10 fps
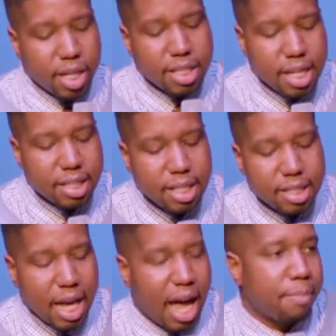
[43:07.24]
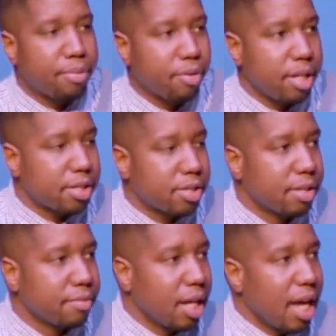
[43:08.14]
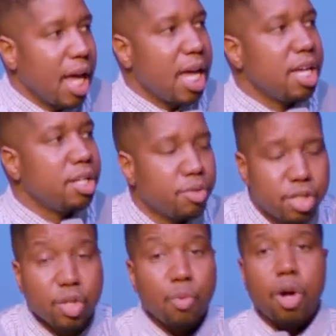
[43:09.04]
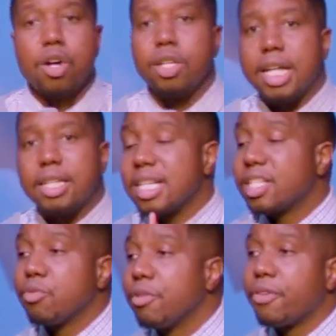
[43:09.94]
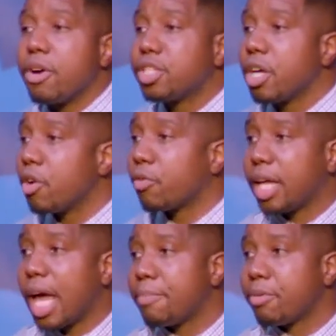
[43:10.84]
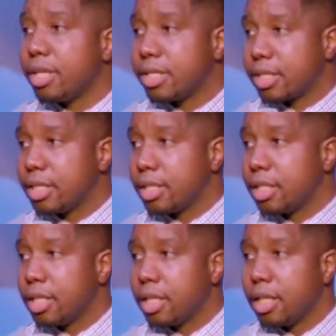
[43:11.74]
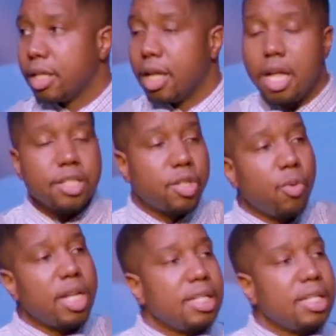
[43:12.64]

when he says he's the high priest, he uses a word that doesn't refer to earthly high priest. So what